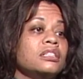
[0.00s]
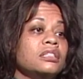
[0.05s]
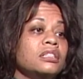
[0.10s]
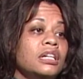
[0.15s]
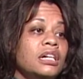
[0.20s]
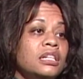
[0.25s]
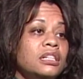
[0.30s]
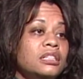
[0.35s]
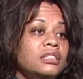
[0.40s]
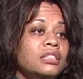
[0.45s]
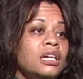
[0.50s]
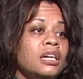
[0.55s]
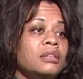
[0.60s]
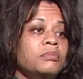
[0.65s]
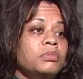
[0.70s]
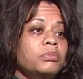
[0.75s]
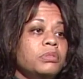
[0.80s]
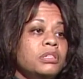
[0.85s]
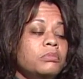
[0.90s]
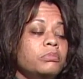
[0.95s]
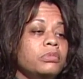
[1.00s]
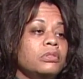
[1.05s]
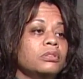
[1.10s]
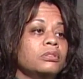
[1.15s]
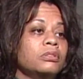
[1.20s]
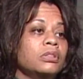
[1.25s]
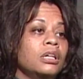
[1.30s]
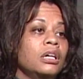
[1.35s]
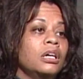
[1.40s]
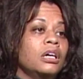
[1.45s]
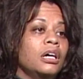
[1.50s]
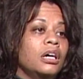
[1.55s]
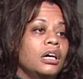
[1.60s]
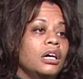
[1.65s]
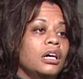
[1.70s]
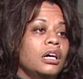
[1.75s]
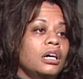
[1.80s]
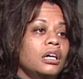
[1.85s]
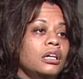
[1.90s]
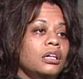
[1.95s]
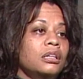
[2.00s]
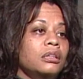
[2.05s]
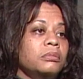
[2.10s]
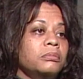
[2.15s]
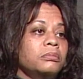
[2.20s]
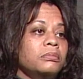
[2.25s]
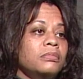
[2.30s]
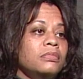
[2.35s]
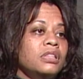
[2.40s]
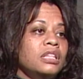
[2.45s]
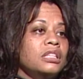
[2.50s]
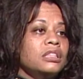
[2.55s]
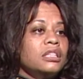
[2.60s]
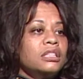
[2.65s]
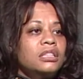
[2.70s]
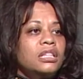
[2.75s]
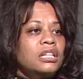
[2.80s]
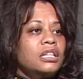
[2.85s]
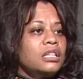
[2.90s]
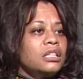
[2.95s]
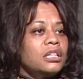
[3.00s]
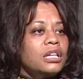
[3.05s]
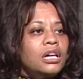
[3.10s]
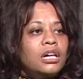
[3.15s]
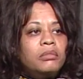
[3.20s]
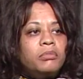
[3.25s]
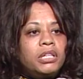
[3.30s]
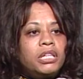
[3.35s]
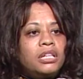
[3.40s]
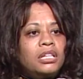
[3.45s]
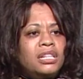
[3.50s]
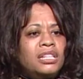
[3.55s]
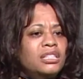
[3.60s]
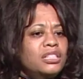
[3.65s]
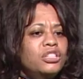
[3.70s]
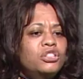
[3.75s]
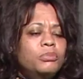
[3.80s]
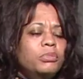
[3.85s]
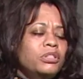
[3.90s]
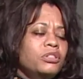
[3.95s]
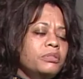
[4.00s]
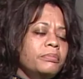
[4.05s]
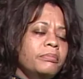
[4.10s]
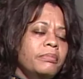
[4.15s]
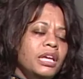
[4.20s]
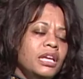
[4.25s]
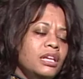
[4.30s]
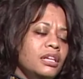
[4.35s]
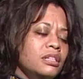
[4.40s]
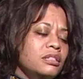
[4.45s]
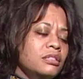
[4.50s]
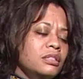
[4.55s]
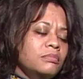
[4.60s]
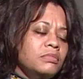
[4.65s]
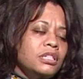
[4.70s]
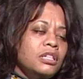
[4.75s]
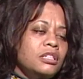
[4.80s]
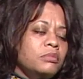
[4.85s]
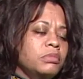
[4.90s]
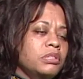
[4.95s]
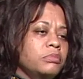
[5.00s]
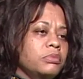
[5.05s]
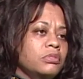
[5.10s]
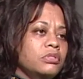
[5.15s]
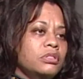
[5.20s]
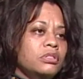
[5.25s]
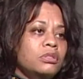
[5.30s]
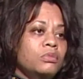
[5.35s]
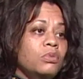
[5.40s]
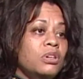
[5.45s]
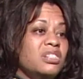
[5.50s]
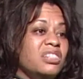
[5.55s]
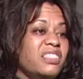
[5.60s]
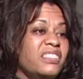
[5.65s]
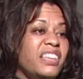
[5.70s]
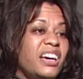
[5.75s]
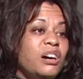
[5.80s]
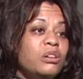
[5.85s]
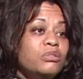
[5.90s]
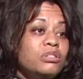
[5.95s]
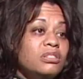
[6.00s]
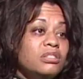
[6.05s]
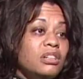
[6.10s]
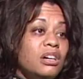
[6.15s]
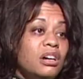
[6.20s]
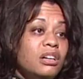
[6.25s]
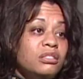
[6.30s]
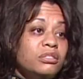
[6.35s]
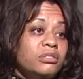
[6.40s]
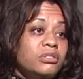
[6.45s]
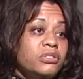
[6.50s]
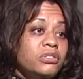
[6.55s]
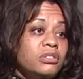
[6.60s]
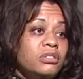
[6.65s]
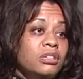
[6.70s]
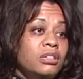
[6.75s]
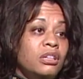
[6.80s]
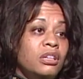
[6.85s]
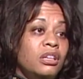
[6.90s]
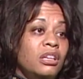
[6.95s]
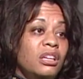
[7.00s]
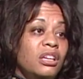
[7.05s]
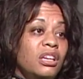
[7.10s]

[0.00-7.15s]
Because a lot of times people think that they can come in, and you'd be amazed. Sometimes people just want $1,000.